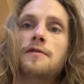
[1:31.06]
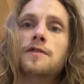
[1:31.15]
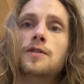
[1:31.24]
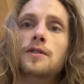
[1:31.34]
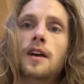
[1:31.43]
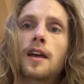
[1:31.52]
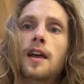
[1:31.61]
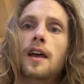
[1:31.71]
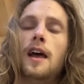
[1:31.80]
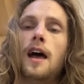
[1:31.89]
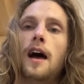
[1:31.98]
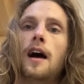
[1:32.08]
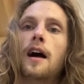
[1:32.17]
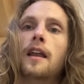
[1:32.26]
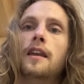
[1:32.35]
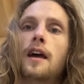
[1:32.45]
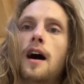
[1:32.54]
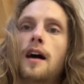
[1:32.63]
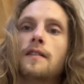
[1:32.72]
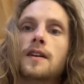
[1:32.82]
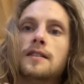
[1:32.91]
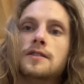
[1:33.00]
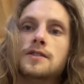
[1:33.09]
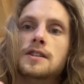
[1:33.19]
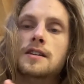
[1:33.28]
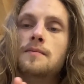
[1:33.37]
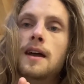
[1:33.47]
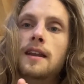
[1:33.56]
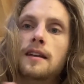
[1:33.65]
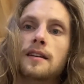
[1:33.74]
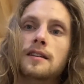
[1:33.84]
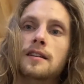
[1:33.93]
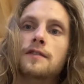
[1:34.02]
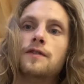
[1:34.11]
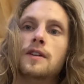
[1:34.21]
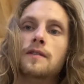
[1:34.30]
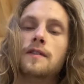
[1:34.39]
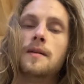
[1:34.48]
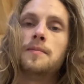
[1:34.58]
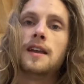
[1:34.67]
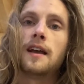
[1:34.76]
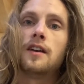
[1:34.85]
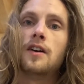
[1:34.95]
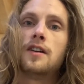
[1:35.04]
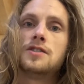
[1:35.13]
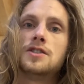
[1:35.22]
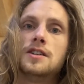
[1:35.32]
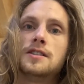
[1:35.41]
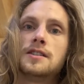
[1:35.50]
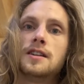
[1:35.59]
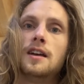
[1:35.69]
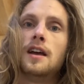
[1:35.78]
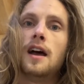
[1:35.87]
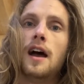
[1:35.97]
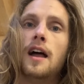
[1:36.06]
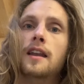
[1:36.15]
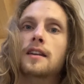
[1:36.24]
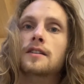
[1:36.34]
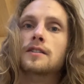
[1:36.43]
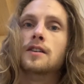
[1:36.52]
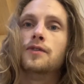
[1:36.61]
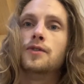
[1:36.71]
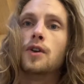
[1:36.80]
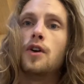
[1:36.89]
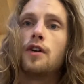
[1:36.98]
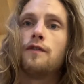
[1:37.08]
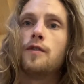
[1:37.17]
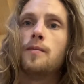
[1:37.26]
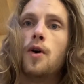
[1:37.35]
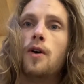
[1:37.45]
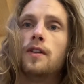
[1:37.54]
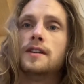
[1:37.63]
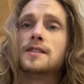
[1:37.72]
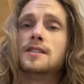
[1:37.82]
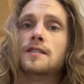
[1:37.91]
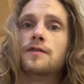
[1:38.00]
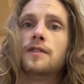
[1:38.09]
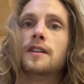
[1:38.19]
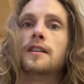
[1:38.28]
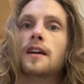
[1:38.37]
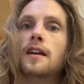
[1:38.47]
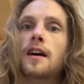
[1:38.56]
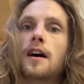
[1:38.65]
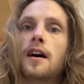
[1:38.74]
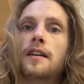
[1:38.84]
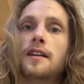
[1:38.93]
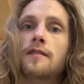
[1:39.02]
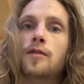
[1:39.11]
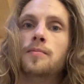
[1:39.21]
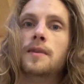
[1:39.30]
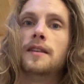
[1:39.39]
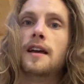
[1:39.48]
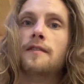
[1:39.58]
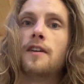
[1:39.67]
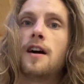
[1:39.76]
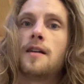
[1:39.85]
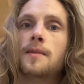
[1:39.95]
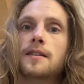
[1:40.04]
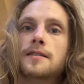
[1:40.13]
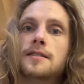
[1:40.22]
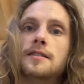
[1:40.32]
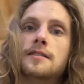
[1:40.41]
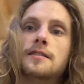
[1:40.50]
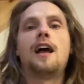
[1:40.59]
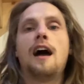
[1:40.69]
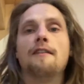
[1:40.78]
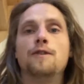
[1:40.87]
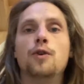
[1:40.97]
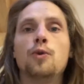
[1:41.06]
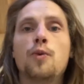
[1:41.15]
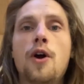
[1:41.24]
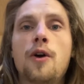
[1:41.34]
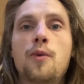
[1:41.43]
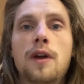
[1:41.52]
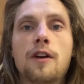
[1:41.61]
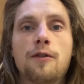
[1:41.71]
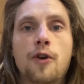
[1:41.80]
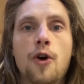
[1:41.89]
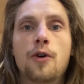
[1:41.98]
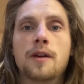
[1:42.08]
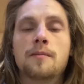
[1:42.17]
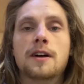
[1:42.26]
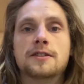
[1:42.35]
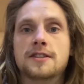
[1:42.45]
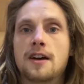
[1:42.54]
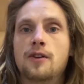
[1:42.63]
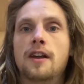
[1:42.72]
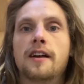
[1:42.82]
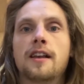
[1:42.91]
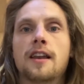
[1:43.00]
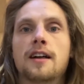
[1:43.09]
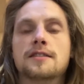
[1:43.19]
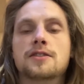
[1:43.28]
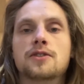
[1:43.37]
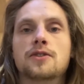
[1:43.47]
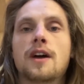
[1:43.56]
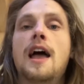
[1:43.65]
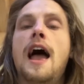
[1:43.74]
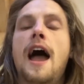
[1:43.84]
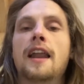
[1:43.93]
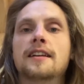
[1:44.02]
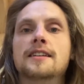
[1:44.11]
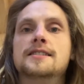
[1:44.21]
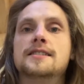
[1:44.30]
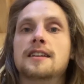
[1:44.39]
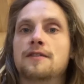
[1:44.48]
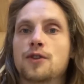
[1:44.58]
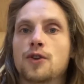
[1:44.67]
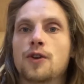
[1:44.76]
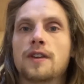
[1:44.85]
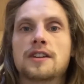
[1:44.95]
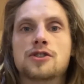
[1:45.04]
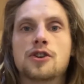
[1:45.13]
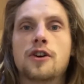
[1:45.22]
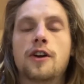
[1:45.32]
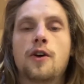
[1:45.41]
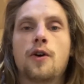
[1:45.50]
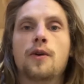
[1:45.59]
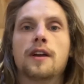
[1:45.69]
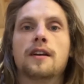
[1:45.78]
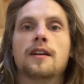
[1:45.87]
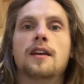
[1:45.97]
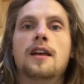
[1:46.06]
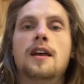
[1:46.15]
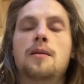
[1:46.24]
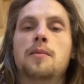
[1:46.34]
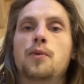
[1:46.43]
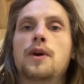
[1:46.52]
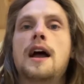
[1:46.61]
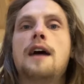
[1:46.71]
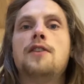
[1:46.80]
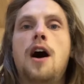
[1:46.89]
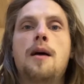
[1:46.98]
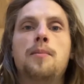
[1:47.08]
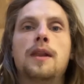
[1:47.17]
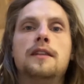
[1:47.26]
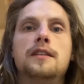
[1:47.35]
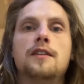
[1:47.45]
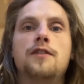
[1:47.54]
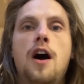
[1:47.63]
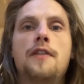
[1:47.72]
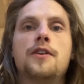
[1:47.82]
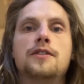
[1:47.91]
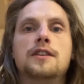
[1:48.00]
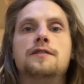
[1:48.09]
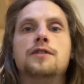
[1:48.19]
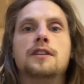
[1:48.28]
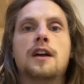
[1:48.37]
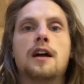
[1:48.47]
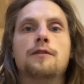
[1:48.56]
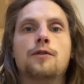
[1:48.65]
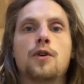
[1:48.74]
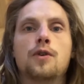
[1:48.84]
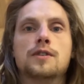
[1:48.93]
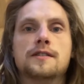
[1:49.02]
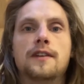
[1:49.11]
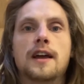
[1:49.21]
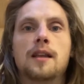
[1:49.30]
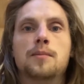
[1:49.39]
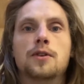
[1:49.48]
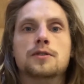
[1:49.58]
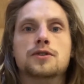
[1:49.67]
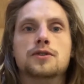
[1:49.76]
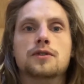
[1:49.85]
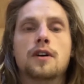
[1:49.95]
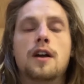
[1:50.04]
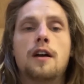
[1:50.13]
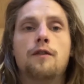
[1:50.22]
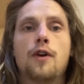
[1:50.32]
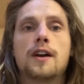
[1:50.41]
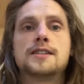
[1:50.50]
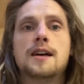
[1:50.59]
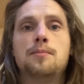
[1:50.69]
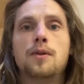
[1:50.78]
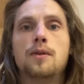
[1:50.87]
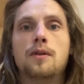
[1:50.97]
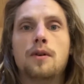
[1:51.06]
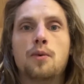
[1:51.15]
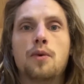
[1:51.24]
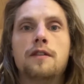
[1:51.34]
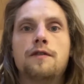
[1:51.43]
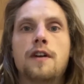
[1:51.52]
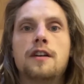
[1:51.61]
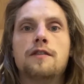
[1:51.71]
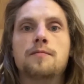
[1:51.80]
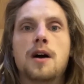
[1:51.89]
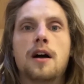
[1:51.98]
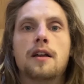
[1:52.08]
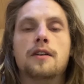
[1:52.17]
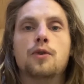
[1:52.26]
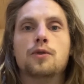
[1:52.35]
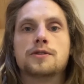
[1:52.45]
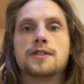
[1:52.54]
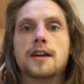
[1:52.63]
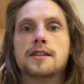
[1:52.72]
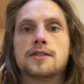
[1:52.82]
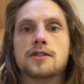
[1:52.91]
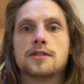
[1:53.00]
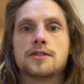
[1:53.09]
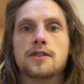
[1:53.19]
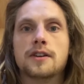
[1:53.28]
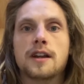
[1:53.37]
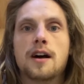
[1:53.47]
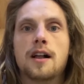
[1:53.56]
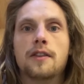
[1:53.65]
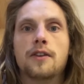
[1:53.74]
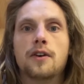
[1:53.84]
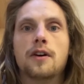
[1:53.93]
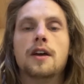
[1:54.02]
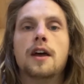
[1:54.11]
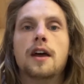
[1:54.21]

a few. And I've got to see many different web technologies and to learn from all these different development environments. A full work week of coding might sound like a lot to you, and it is if you don't enjoy coding. But we have plenty of other different kind of roles available too. For example, one friend of mine who studies also in Aalto